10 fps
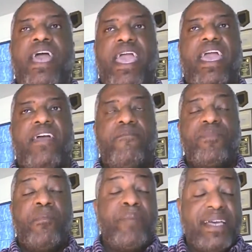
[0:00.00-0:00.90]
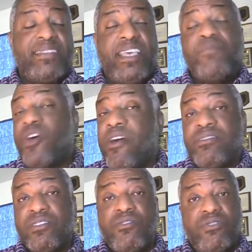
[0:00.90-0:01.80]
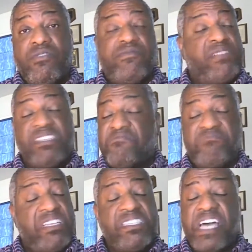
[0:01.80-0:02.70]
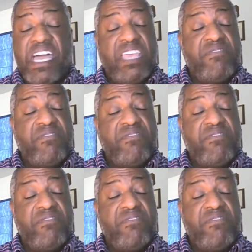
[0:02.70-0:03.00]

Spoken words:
And the best teams are exclusive. Let's not